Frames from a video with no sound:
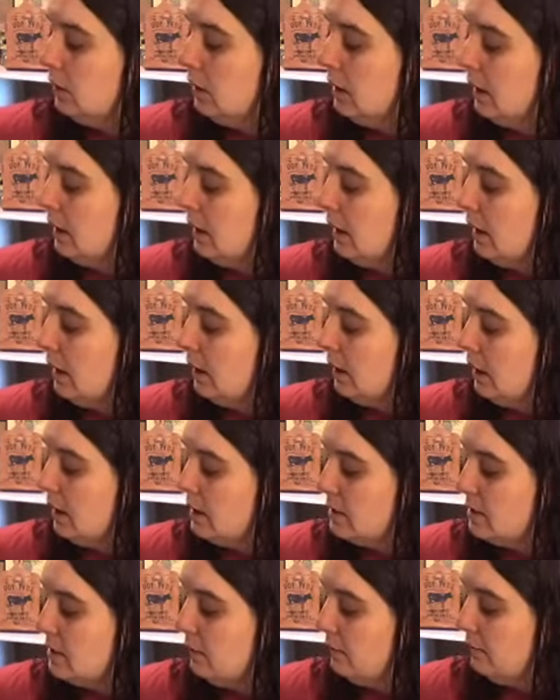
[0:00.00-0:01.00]
I got a lot of
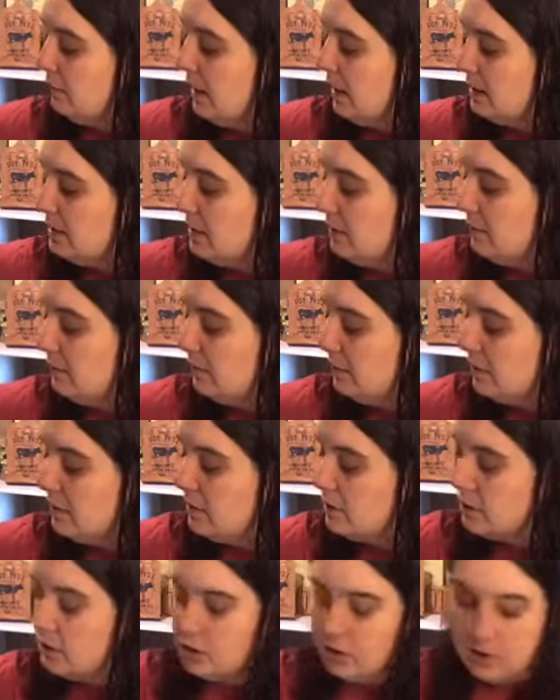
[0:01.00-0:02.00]
stuff packed up for
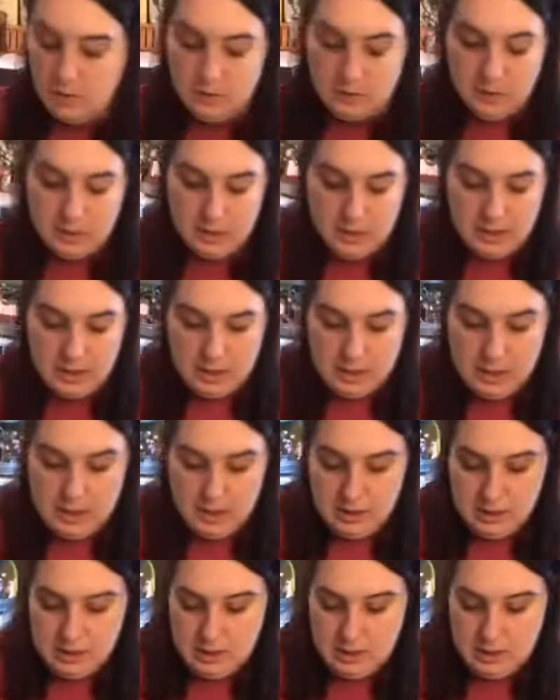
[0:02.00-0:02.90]
this show already,